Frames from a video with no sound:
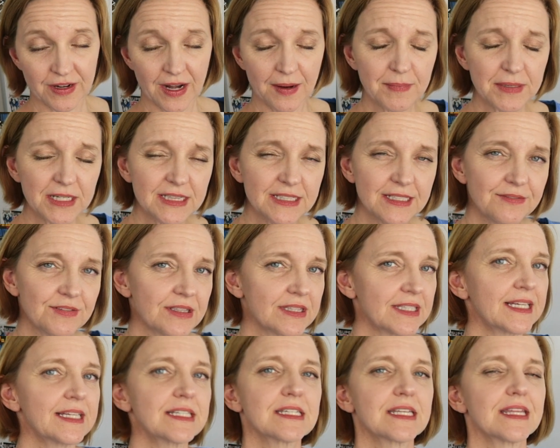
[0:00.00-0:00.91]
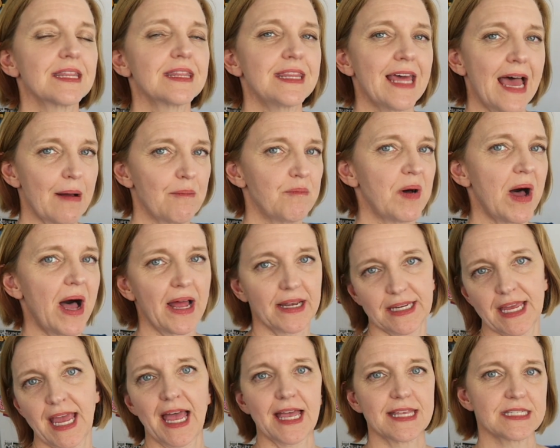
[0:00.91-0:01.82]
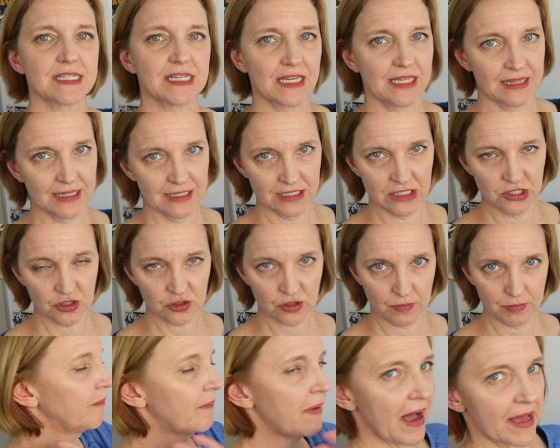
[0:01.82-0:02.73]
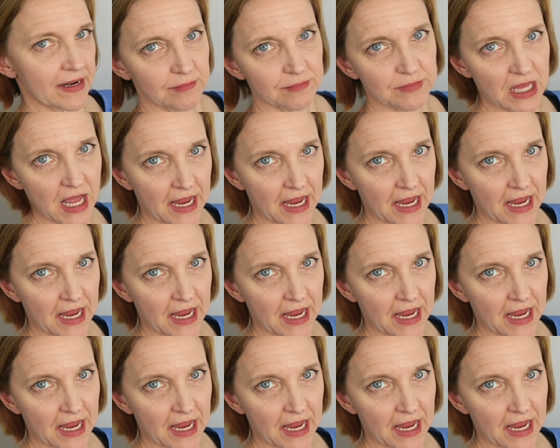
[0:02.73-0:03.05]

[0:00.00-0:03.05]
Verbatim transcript: And I'm gonna leave a link to that podcast in the description Bottom below.